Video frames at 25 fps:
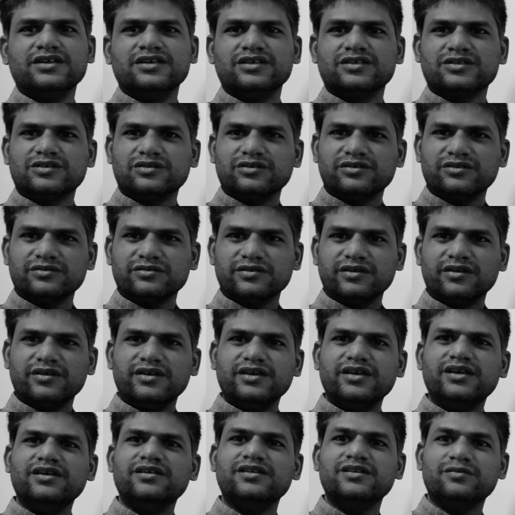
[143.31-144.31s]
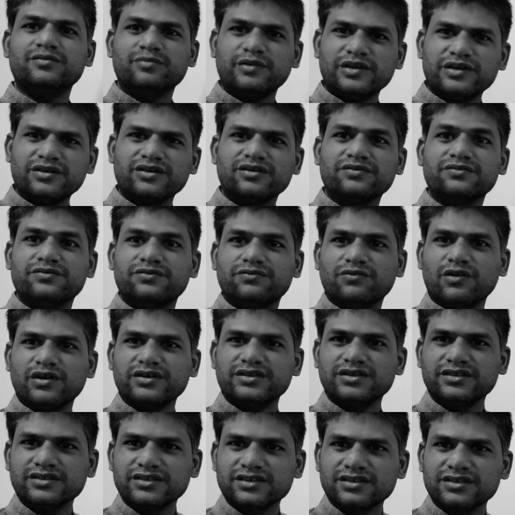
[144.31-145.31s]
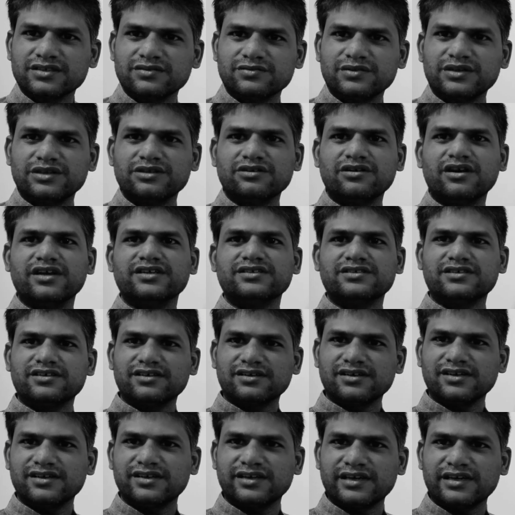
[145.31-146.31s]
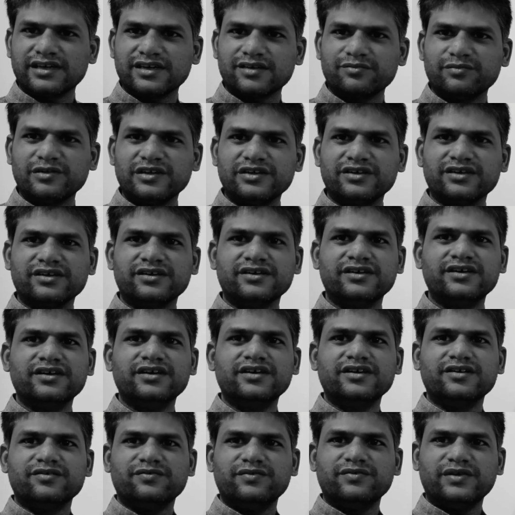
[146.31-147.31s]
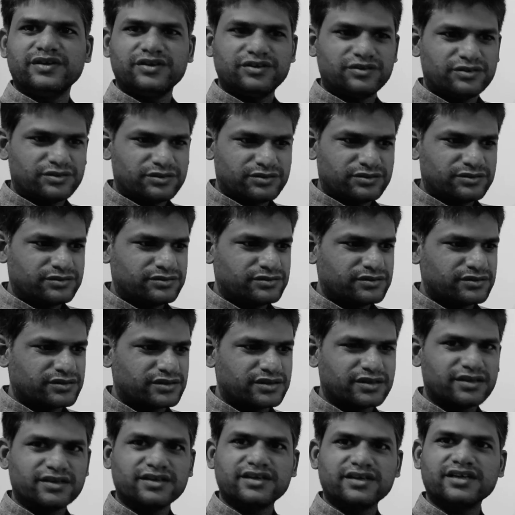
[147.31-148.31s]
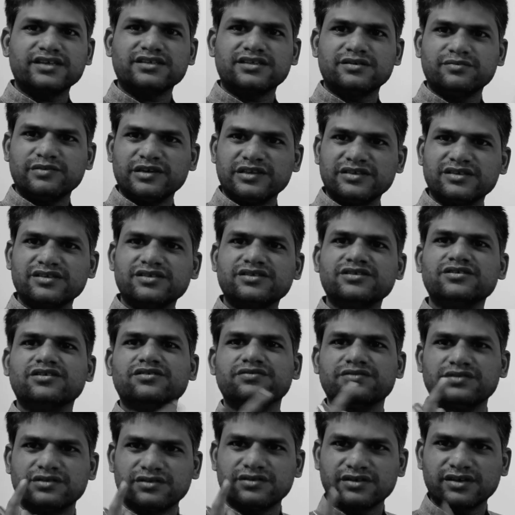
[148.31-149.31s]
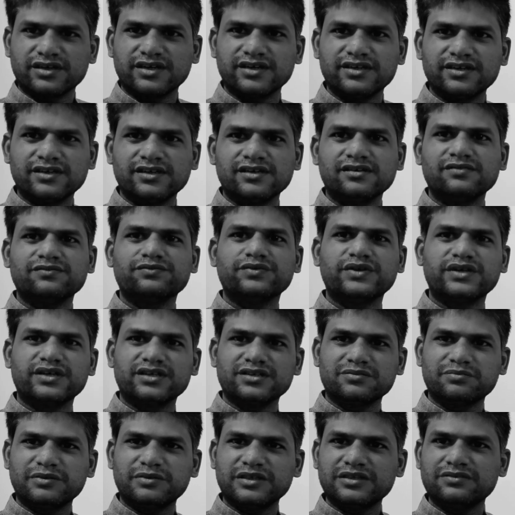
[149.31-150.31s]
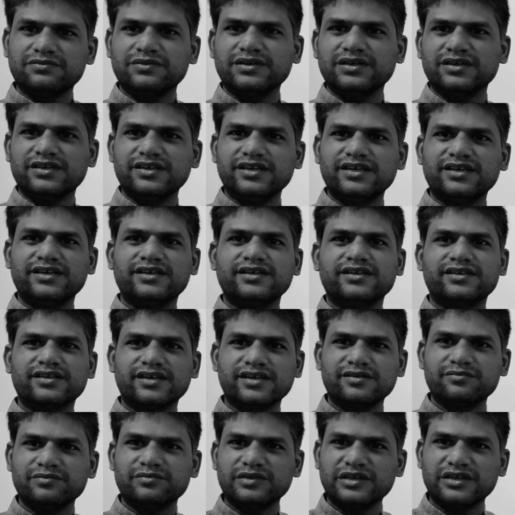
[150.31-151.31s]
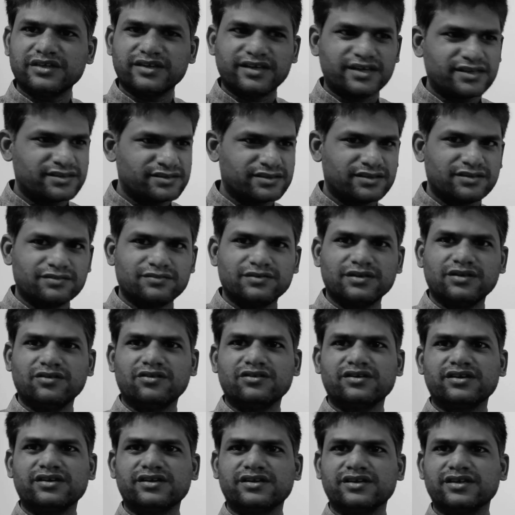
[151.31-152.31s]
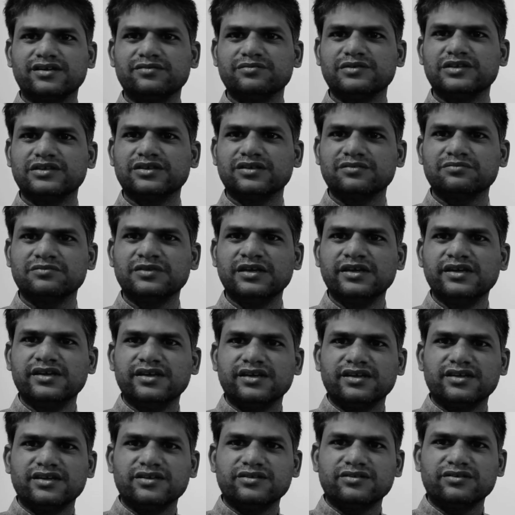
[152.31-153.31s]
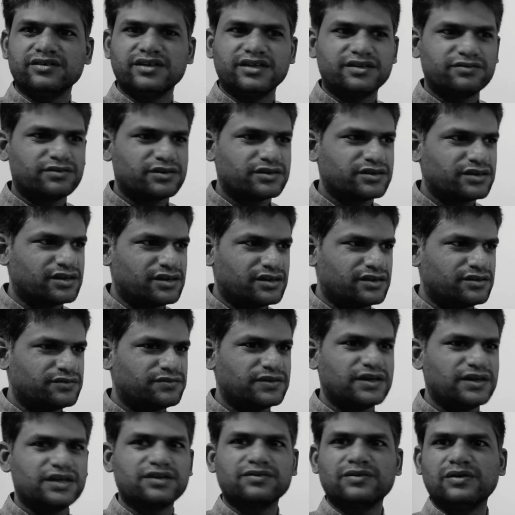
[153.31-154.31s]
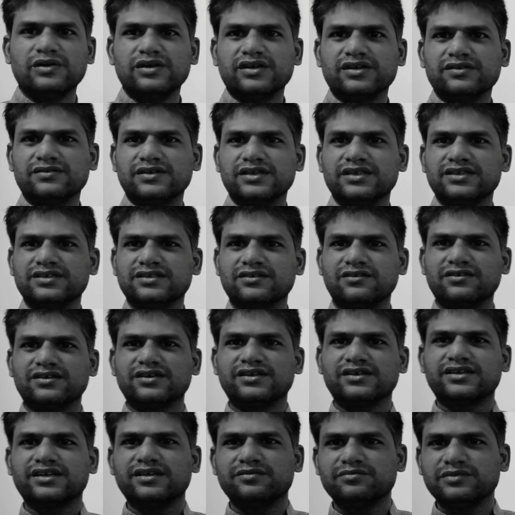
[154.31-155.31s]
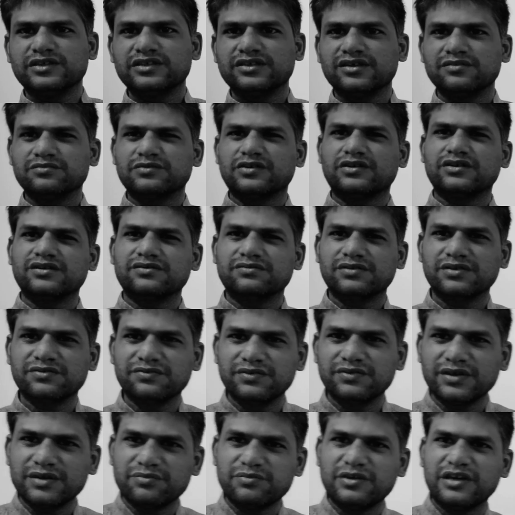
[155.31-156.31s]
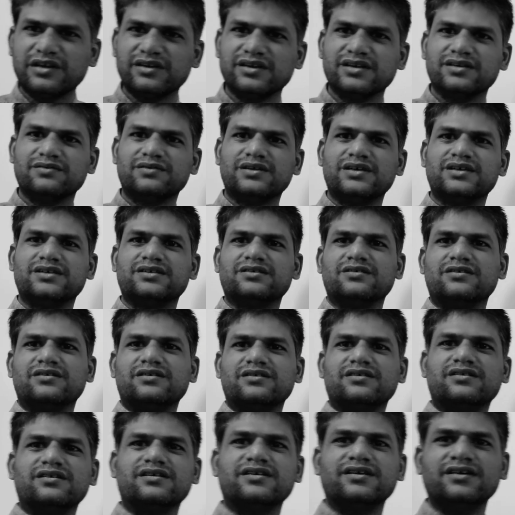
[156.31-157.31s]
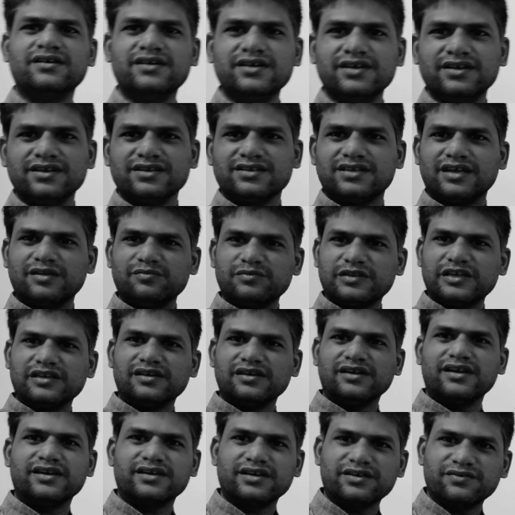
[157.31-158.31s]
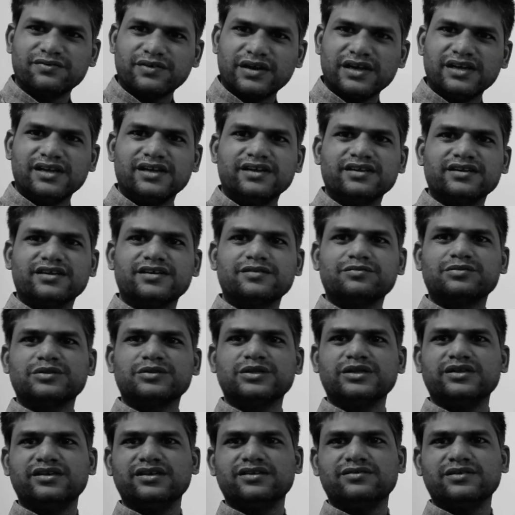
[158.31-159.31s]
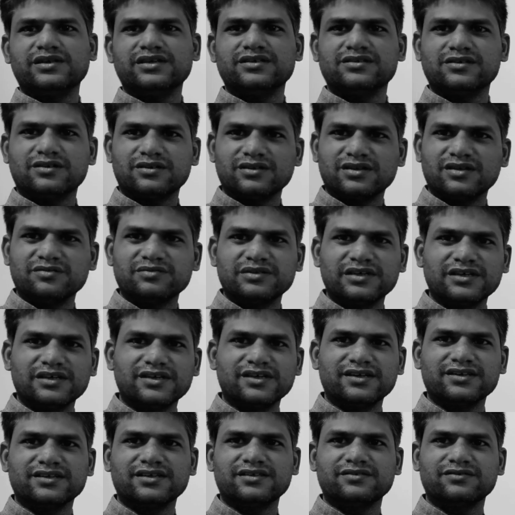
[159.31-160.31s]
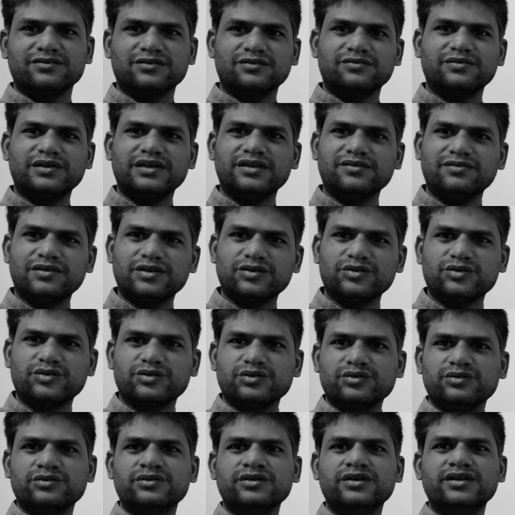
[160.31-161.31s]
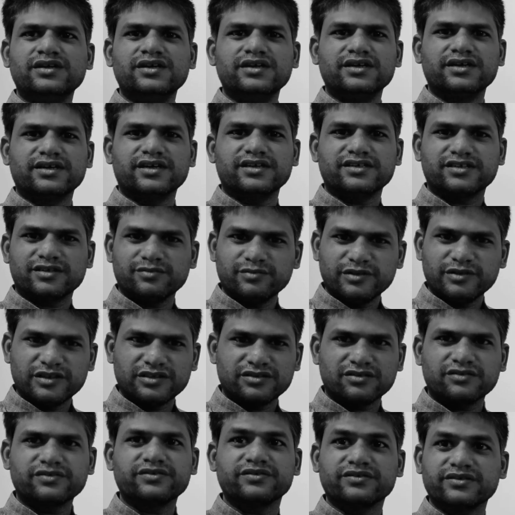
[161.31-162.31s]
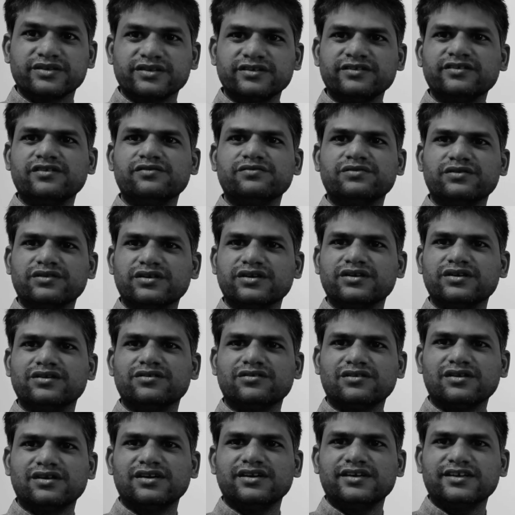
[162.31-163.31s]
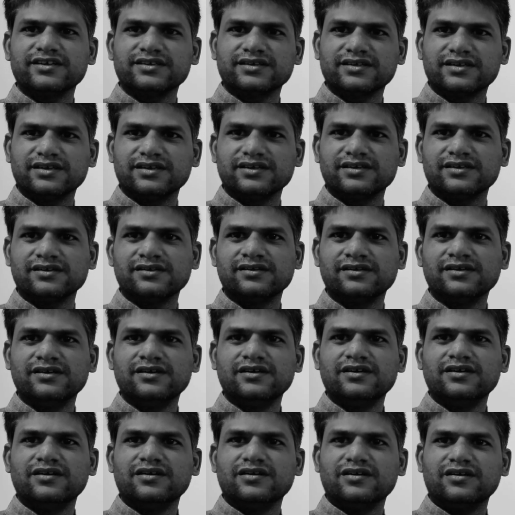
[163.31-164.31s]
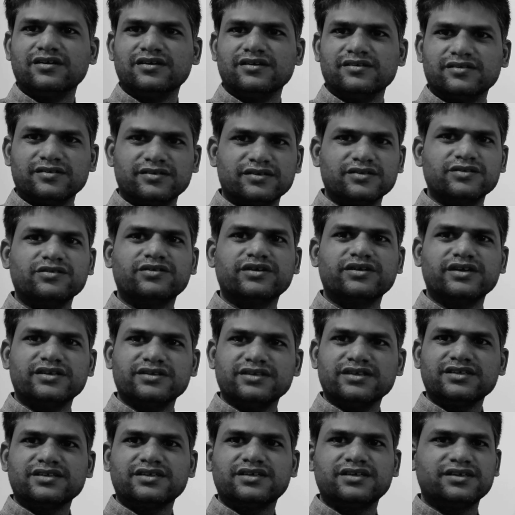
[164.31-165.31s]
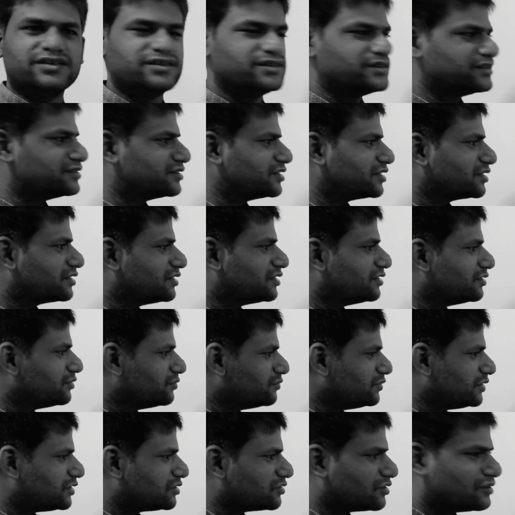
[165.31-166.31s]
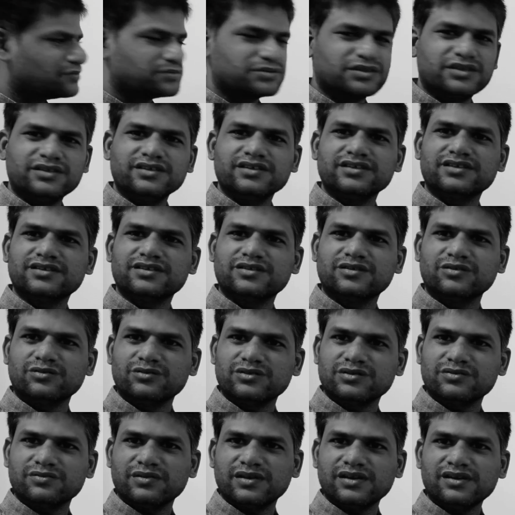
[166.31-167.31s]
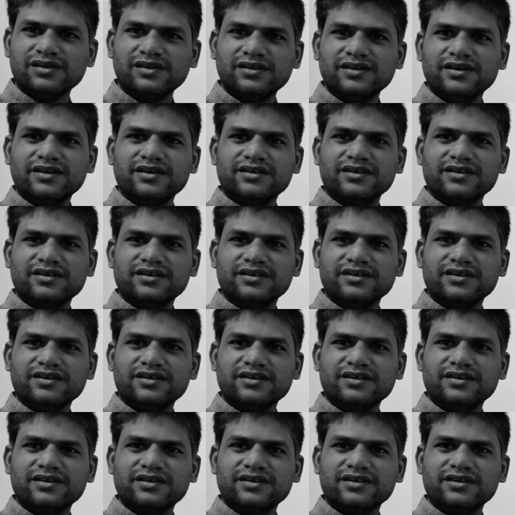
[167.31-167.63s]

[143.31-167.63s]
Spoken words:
So in spite of watching this video, I strictly recommend when you do customization of your kernel for a specific need, it can be a NAS server, or it can be some network firewall device, or it can be some sort of a VPN device, or something like a file encryption device or something like that. So whenever you do customization of your Linux kernel, you can just check which option it suits well.